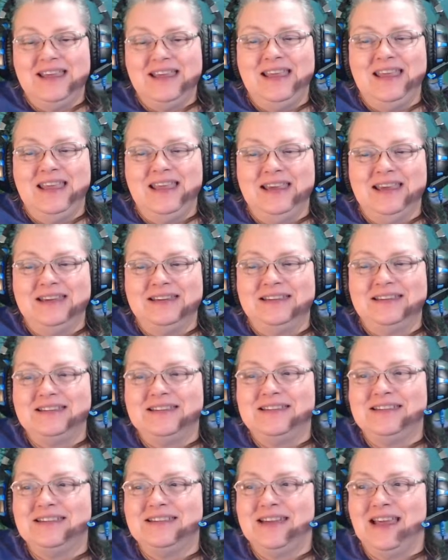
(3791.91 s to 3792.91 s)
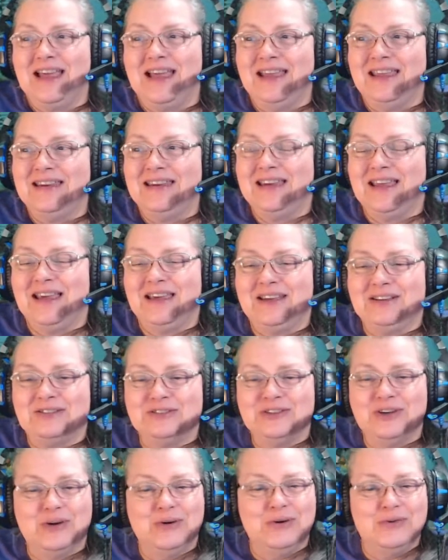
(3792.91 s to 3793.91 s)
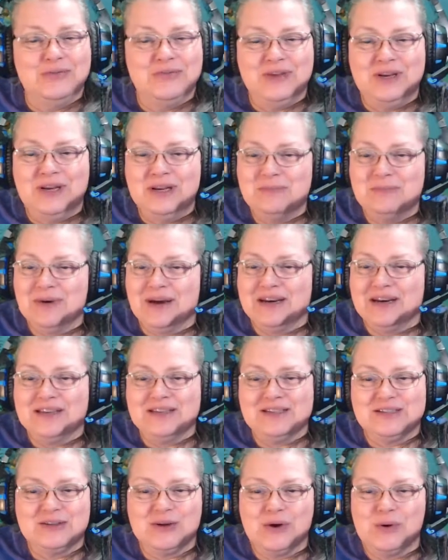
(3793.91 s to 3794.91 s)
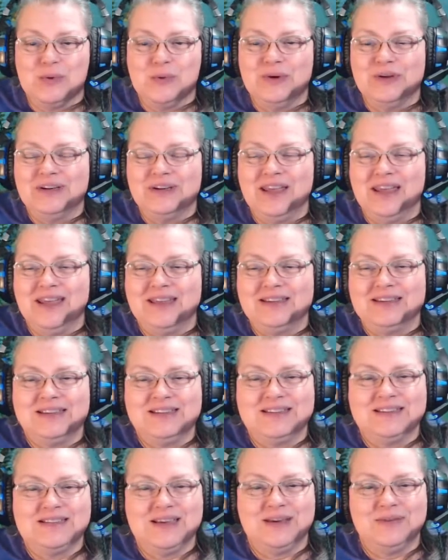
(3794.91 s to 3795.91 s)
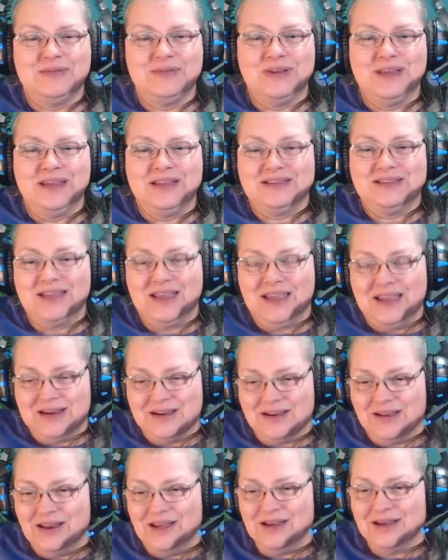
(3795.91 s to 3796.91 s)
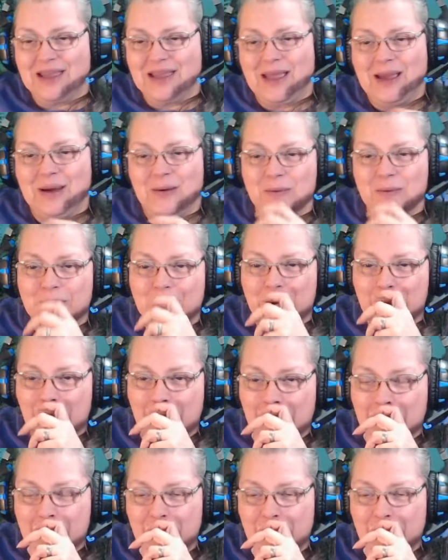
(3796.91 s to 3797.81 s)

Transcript: And tonight, I don't know if anybody's going at the 8 o'clock hour,